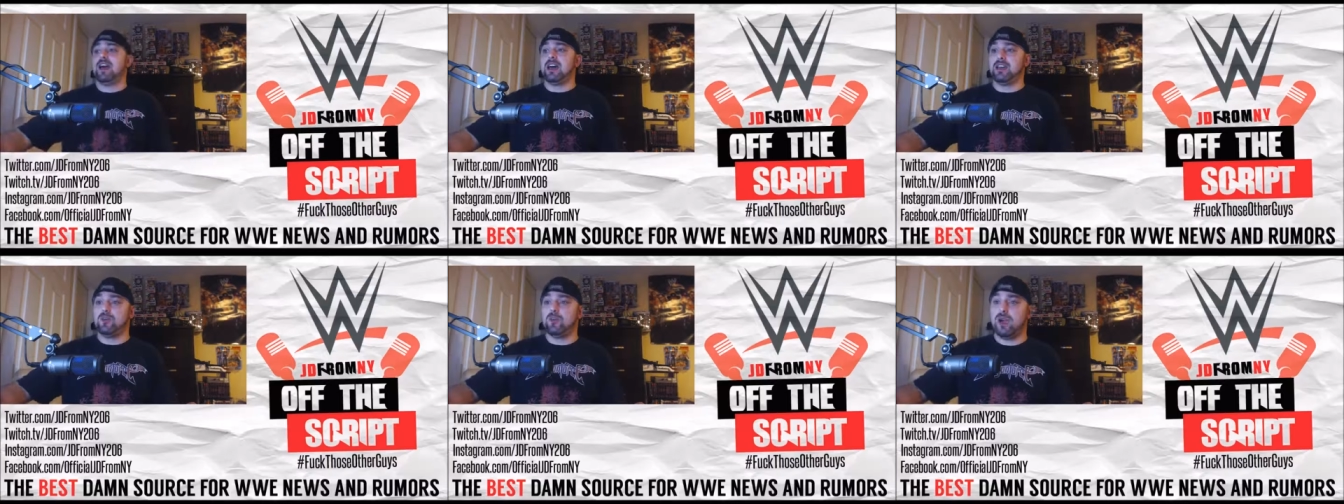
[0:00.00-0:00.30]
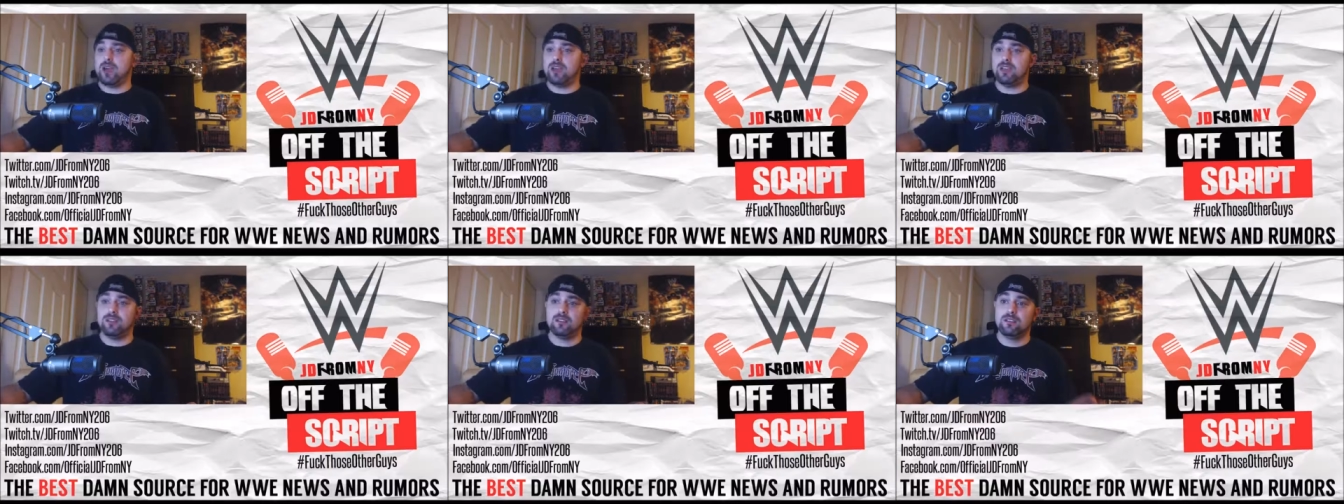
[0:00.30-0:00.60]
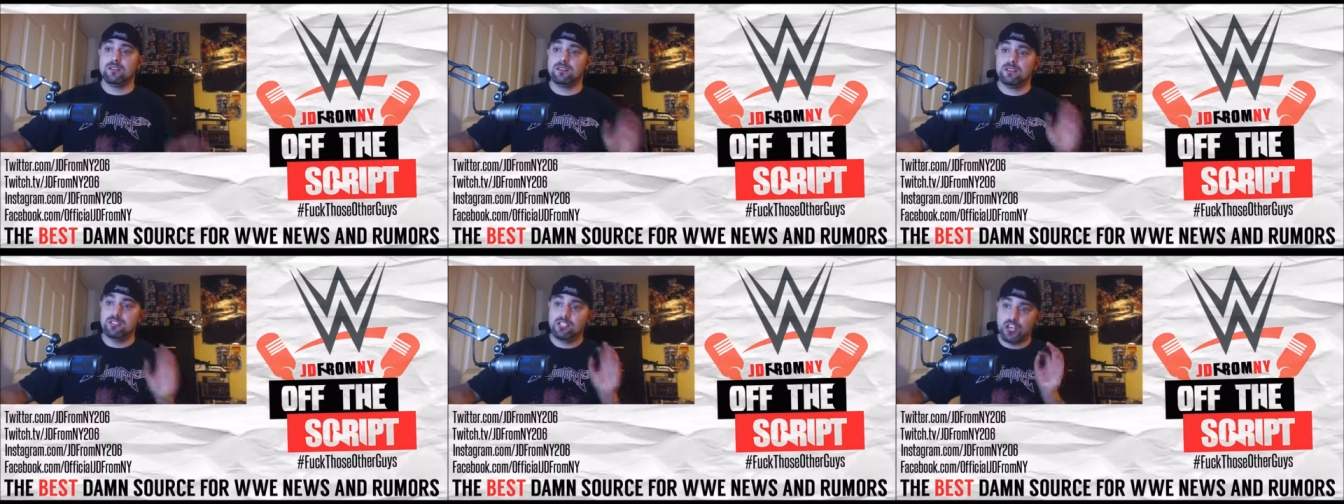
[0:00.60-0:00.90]
Anyway,
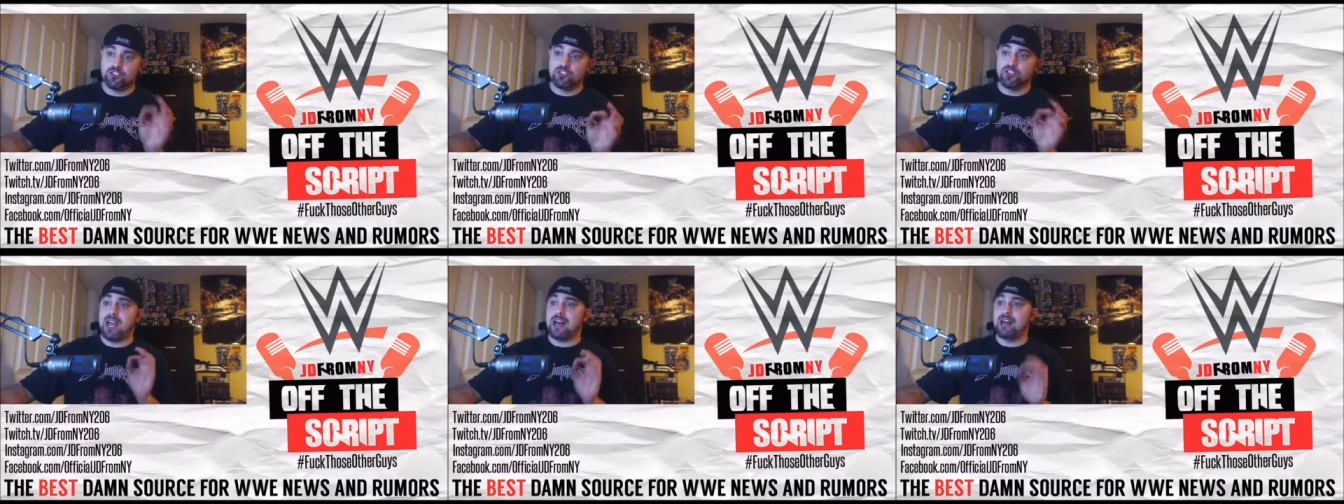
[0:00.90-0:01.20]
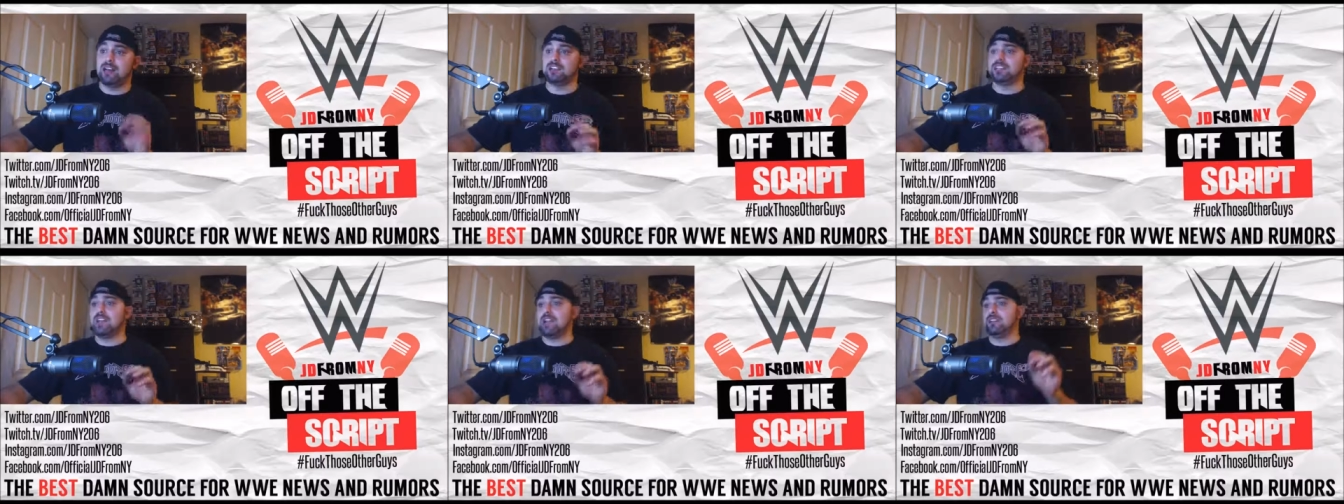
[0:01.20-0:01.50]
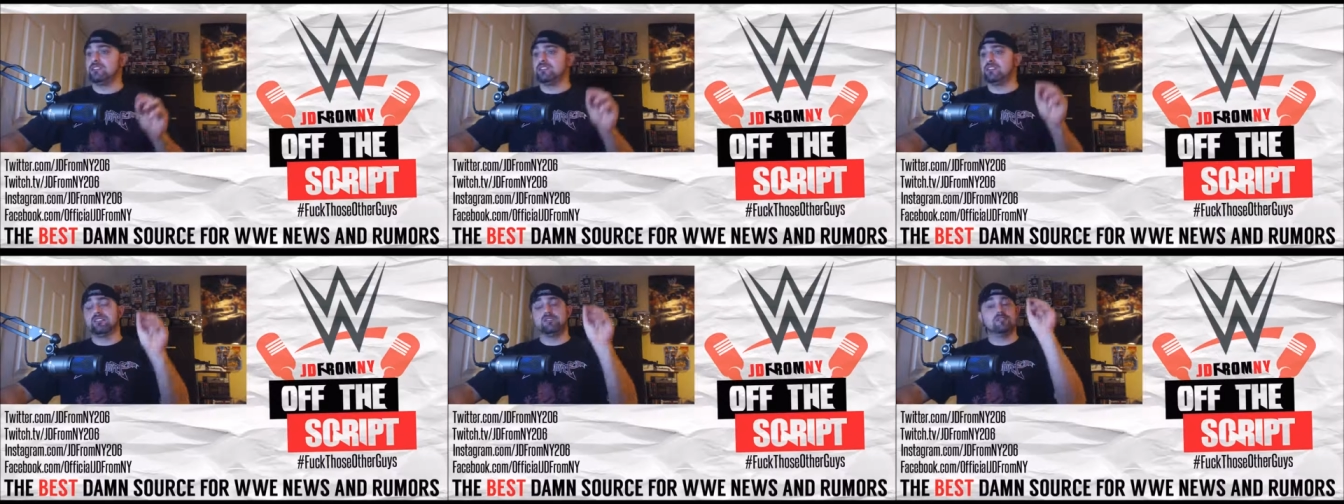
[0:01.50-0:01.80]
Cedric
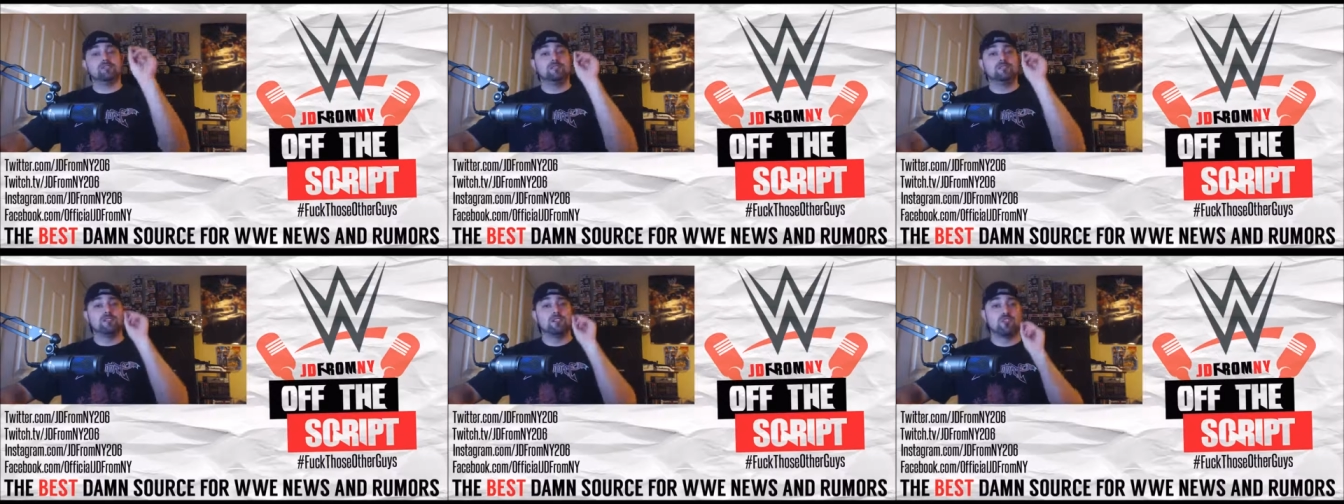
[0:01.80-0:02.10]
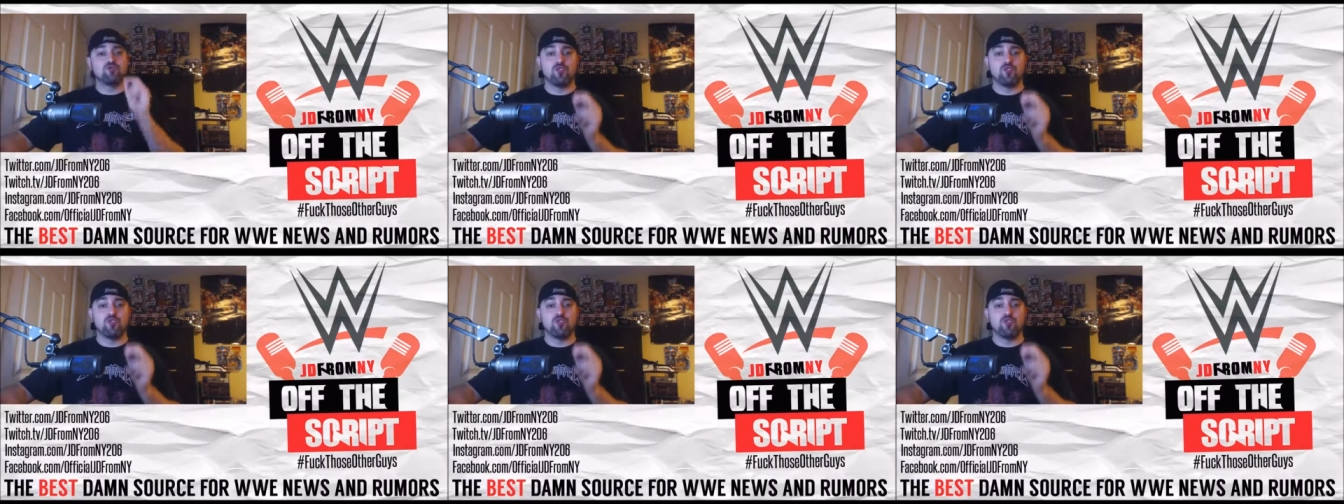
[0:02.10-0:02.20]
Alexander,